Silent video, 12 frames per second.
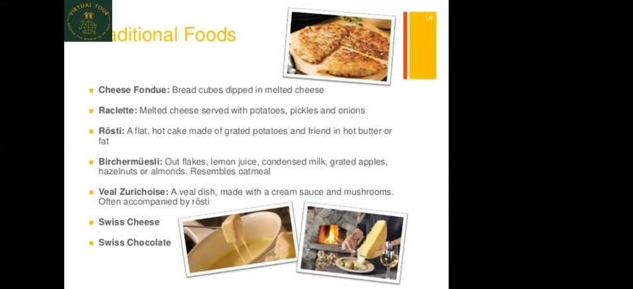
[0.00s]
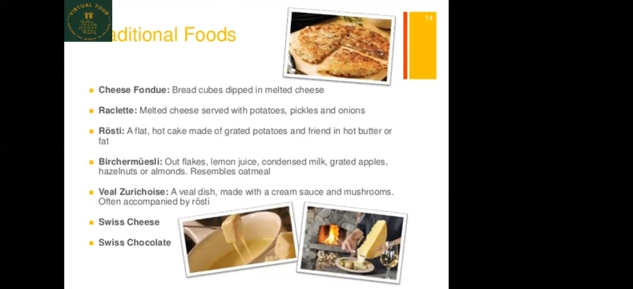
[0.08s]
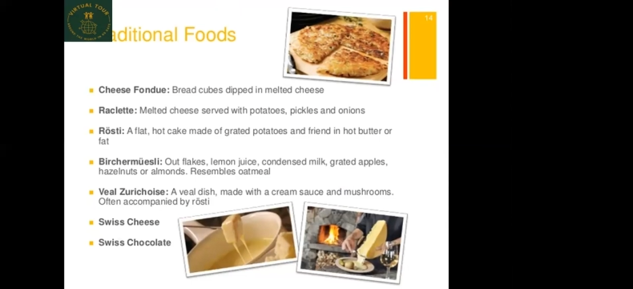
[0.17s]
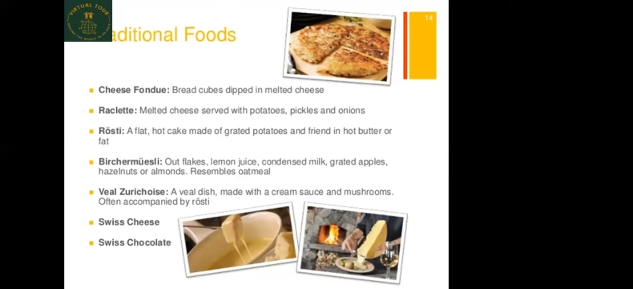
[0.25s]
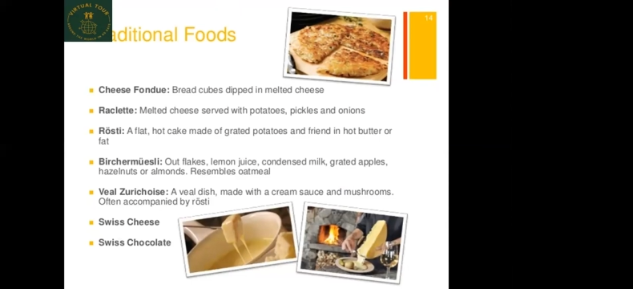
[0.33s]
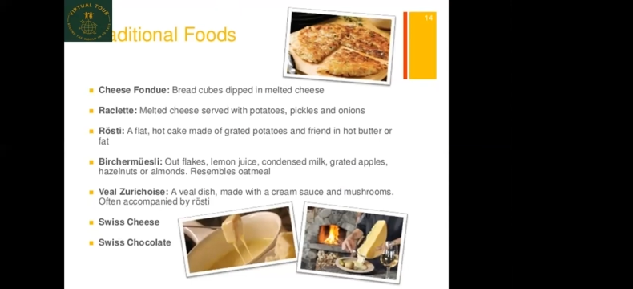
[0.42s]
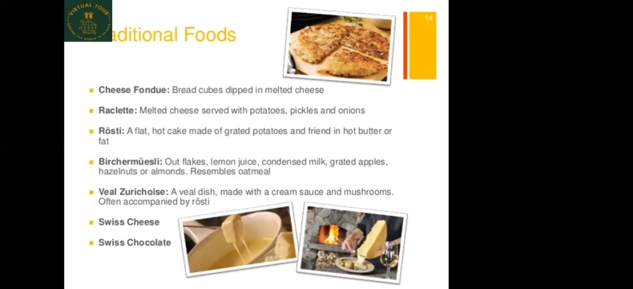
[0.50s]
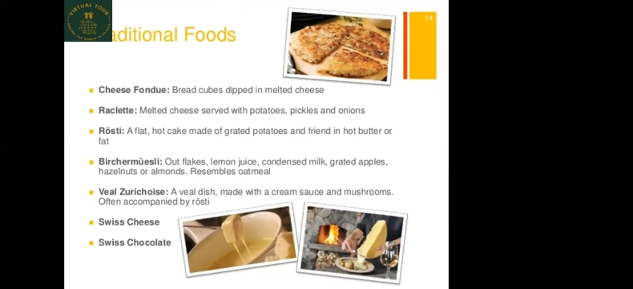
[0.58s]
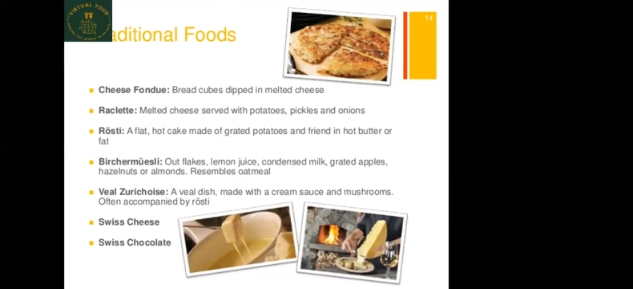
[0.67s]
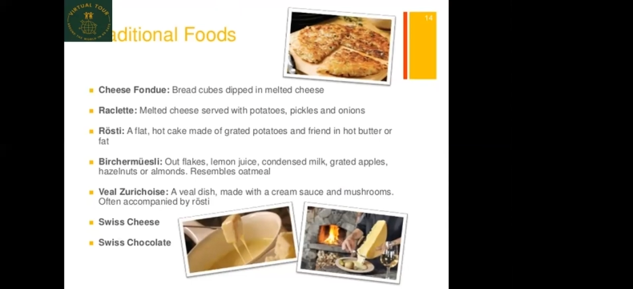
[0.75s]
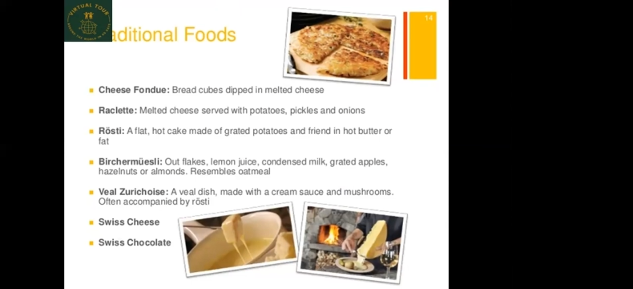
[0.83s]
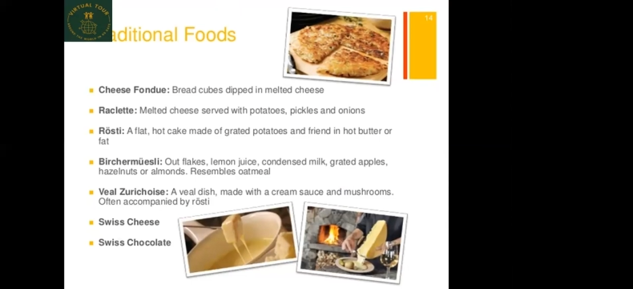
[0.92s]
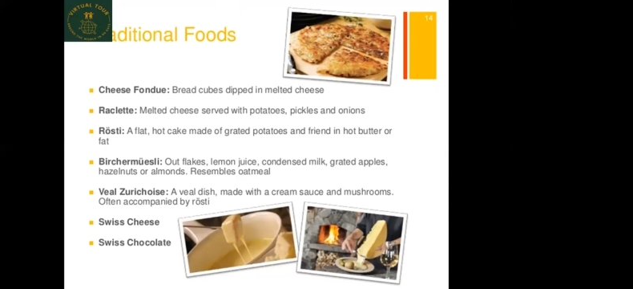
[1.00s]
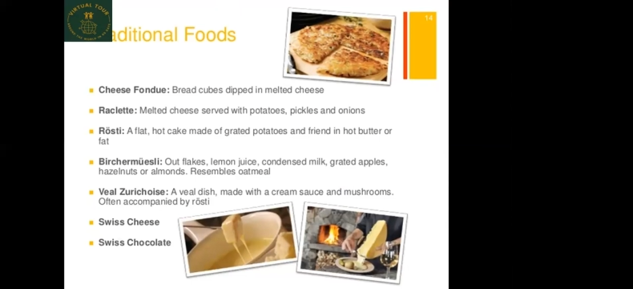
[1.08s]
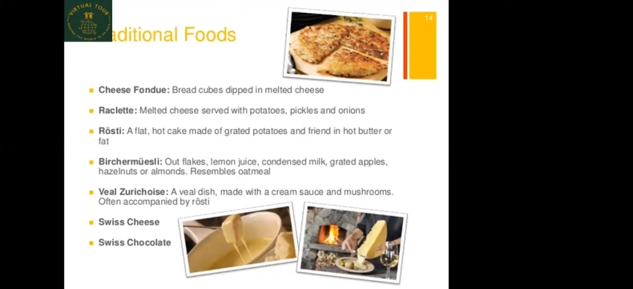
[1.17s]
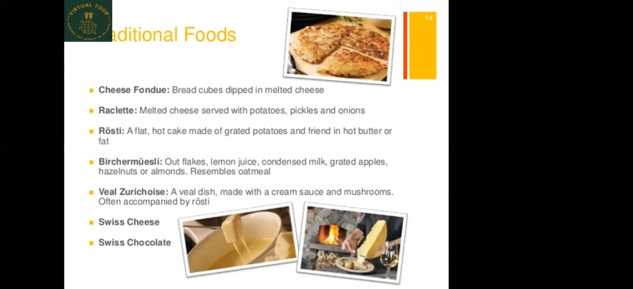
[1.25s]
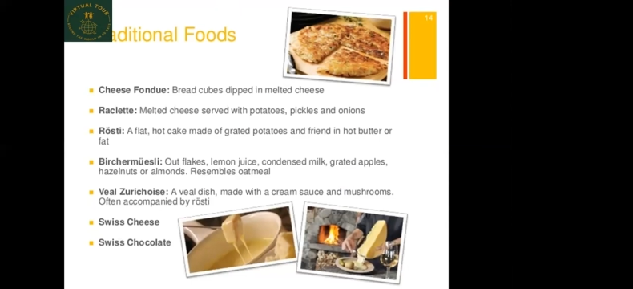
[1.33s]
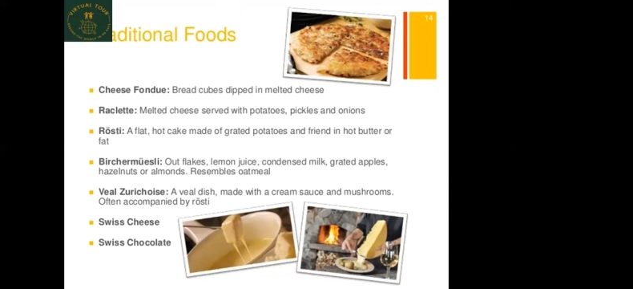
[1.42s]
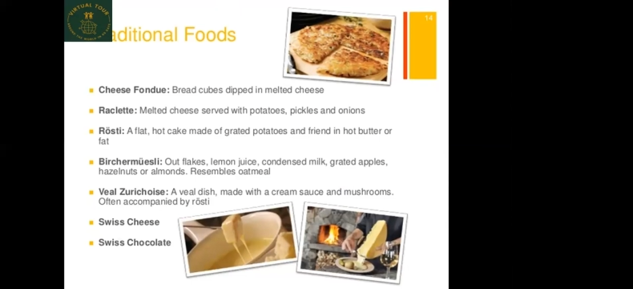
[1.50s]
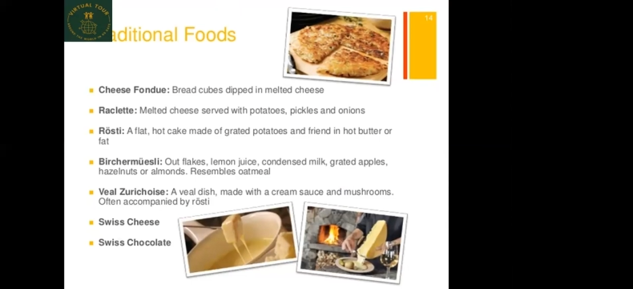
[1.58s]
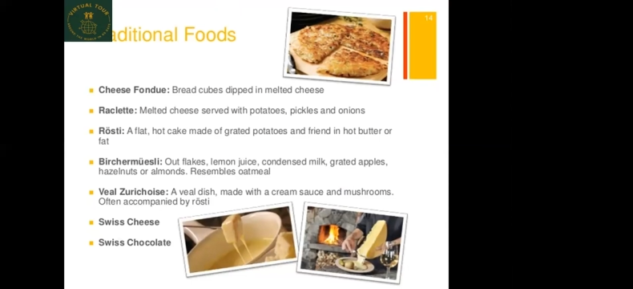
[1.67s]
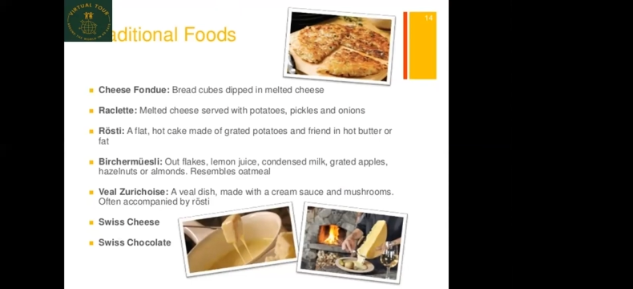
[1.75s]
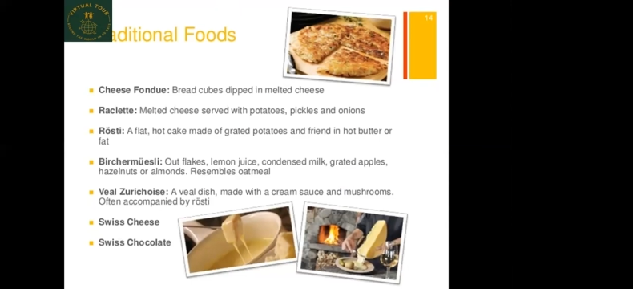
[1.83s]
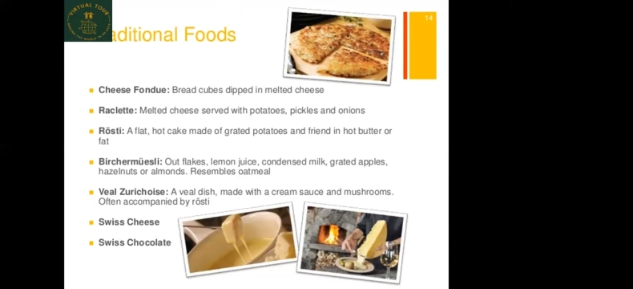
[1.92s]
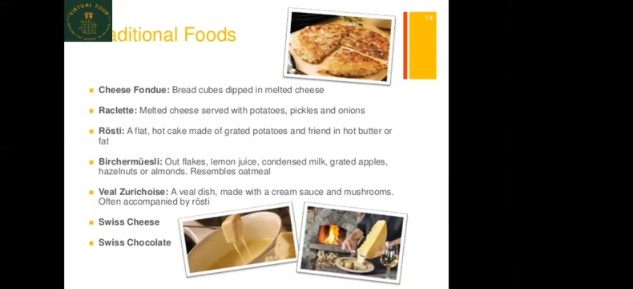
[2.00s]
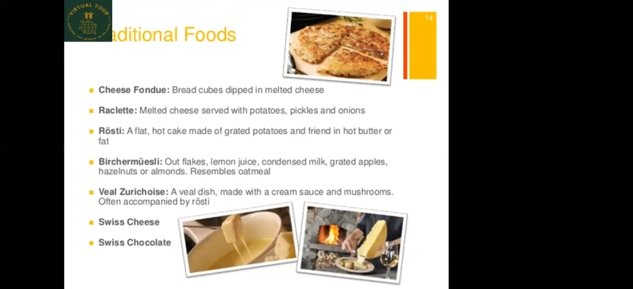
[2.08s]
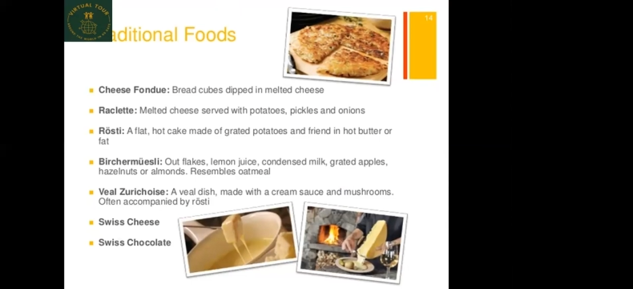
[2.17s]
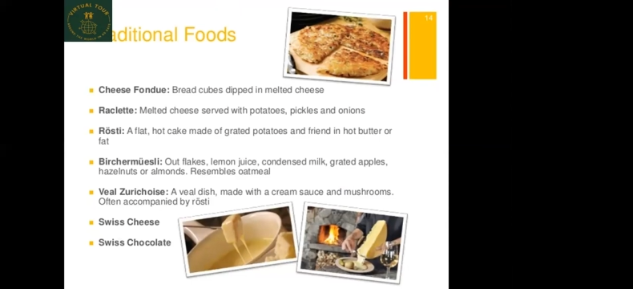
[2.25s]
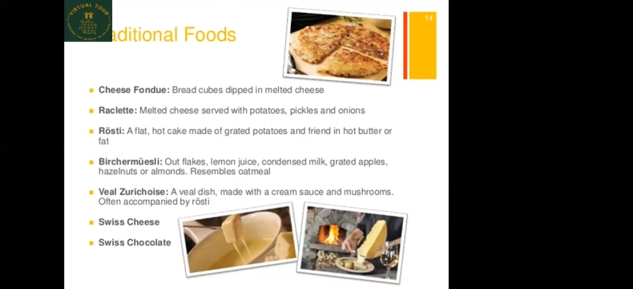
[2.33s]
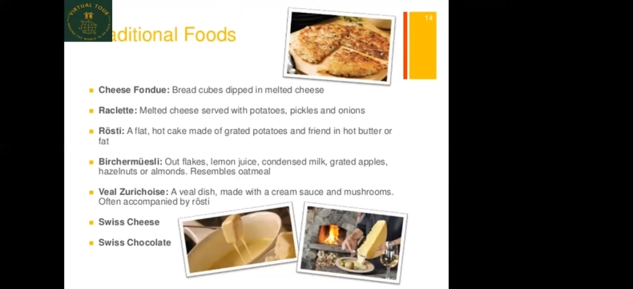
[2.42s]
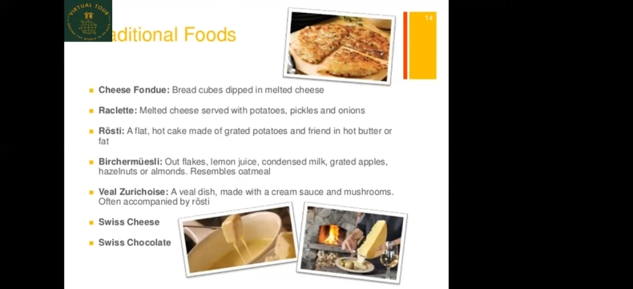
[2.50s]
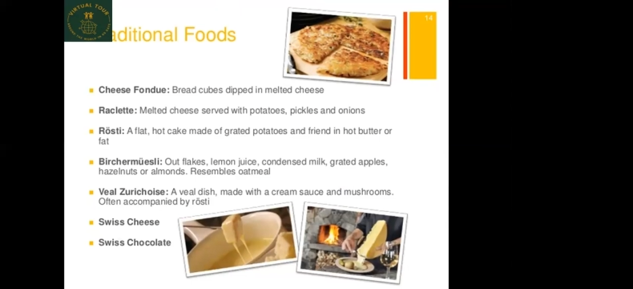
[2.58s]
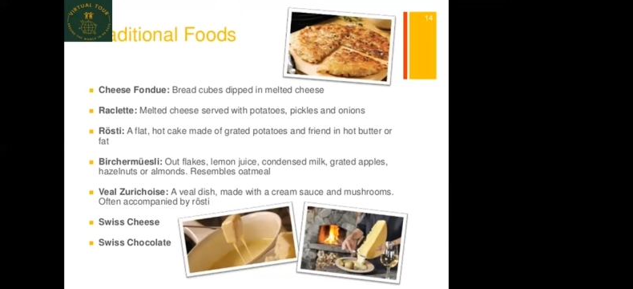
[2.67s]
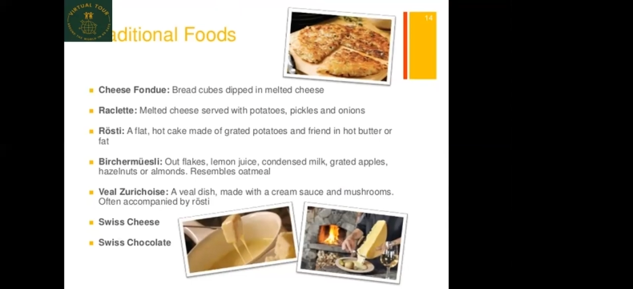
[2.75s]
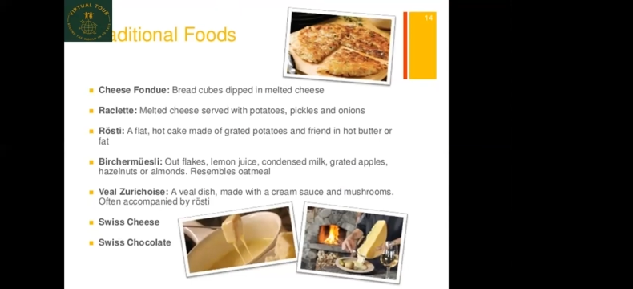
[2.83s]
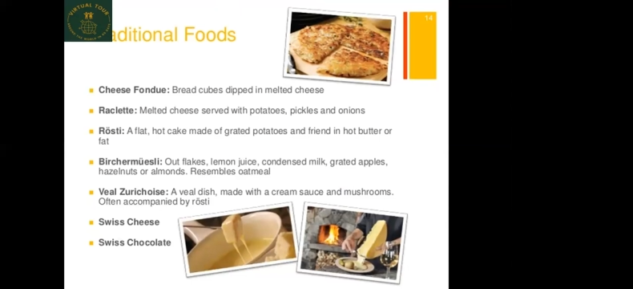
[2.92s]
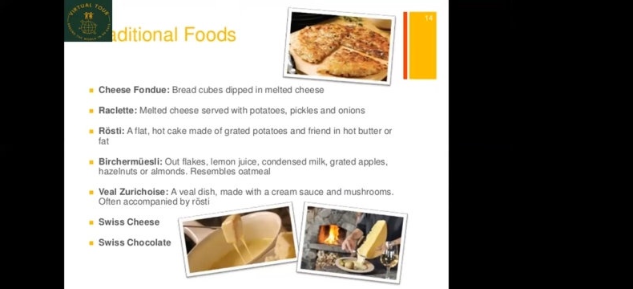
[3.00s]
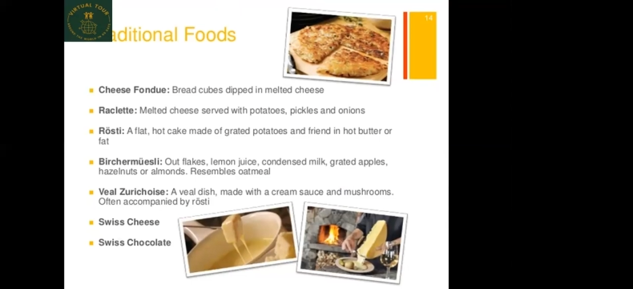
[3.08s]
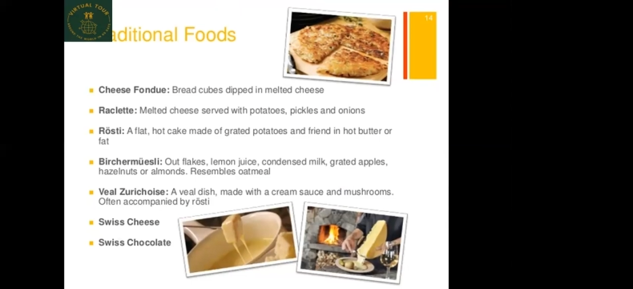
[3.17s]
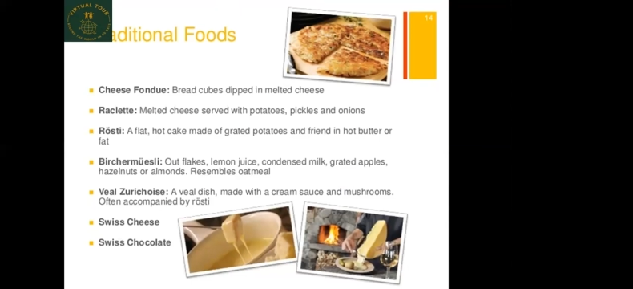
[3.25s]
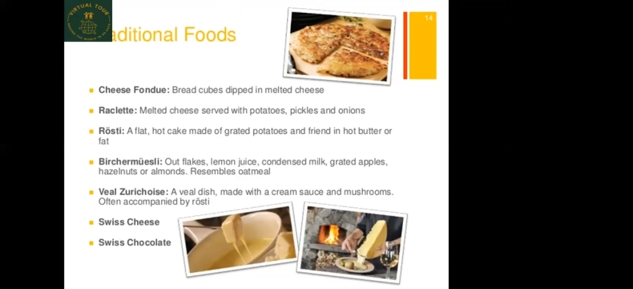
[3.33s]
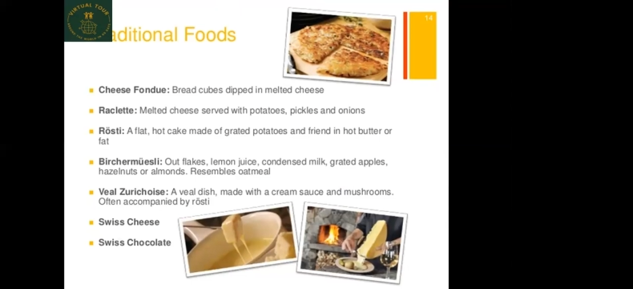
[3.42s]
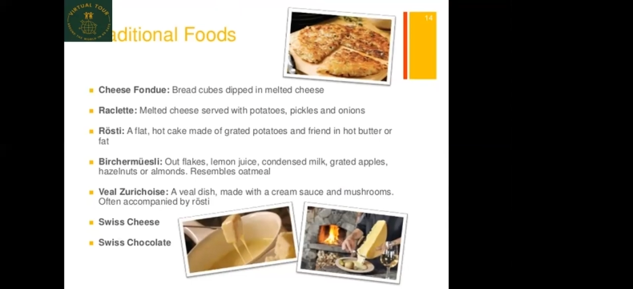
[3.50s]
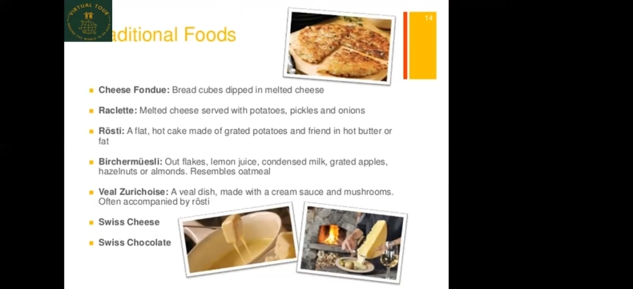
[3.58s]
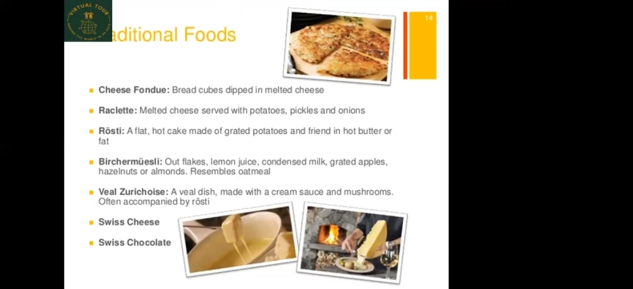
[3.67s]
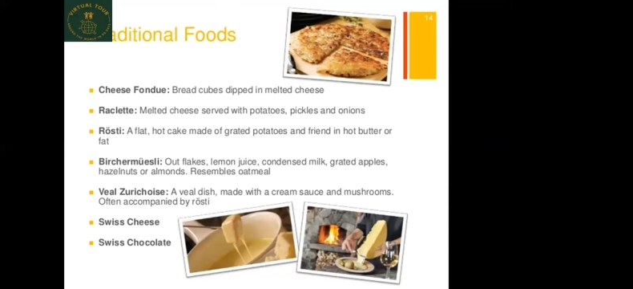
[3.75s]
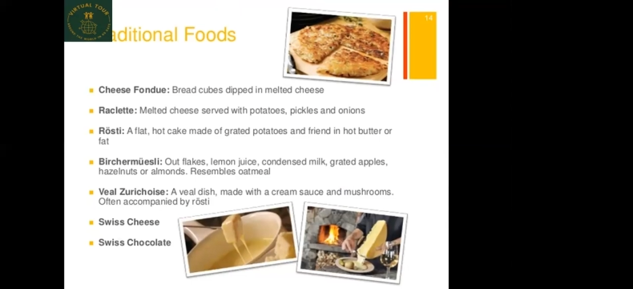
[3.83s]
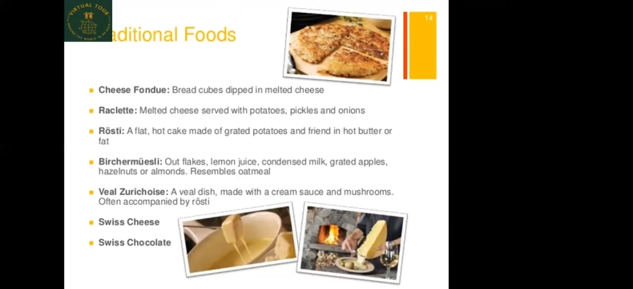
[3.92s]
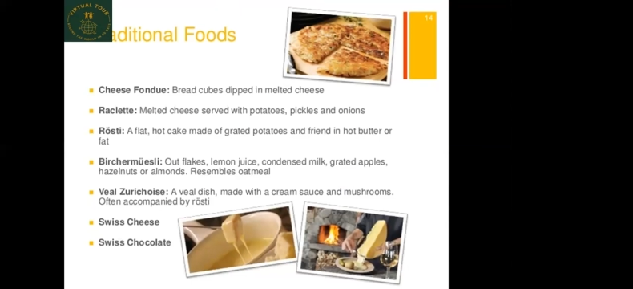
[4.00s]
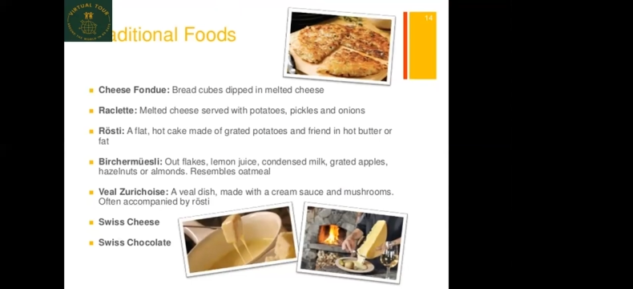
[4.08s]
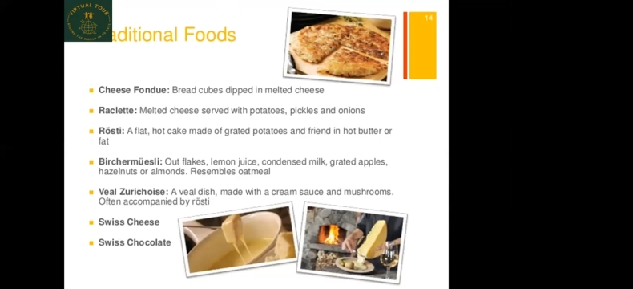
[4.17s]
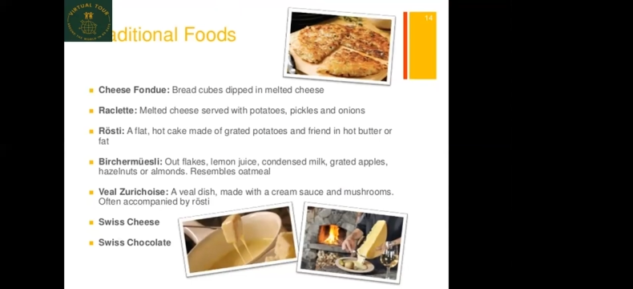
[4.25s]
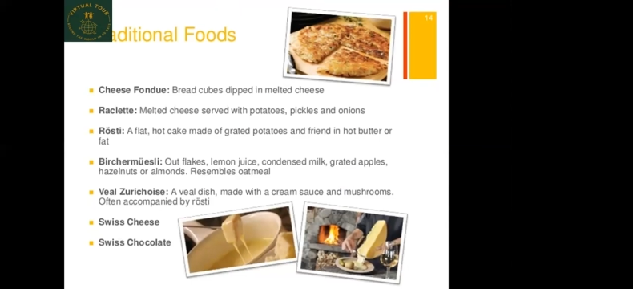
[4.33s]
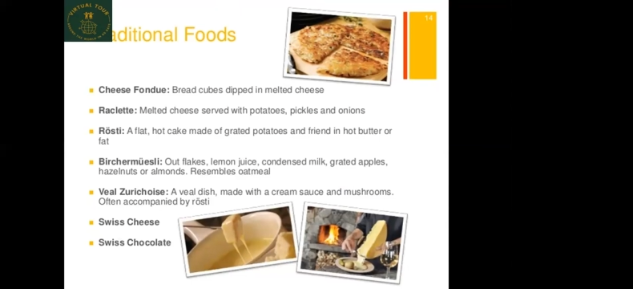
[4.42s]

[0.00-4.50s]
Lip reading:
(no speaker visible)